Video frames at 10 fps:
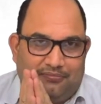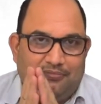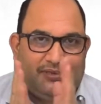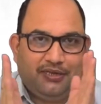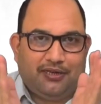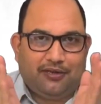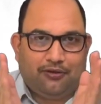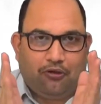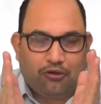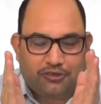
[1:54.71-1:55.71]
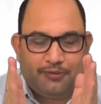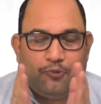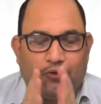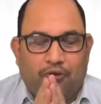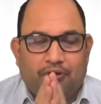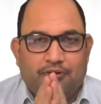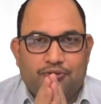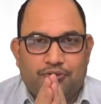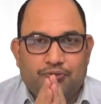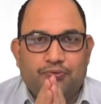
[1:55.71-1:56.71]
In an
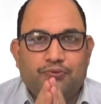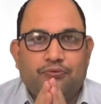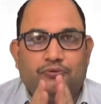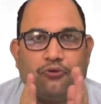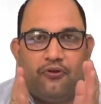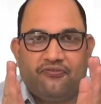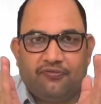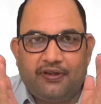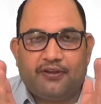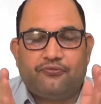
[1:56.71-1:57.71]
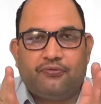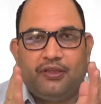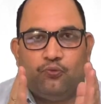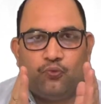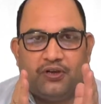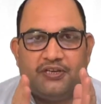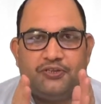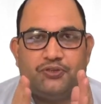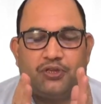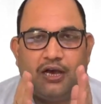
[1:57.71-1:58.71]
oxymoron, two contradictory
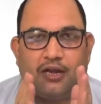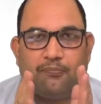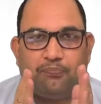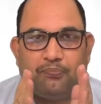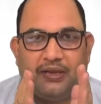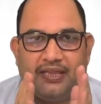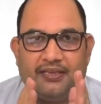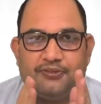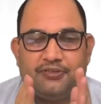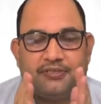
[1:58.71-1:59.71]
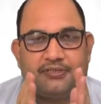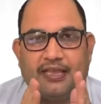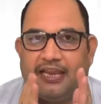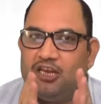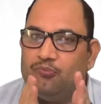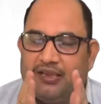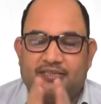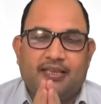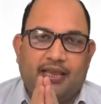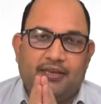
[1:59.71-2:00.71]
words are placed side by
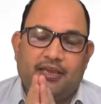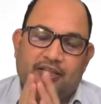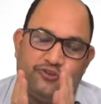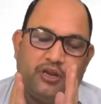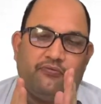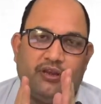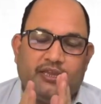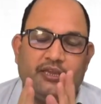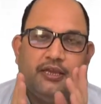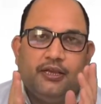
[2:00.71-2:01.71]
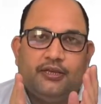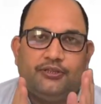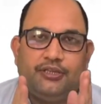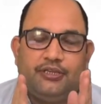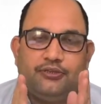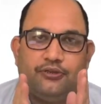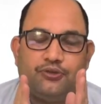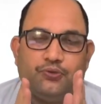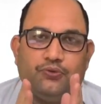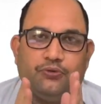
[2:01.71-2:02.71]
side, and generally these
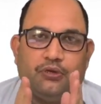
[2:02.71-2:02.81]
two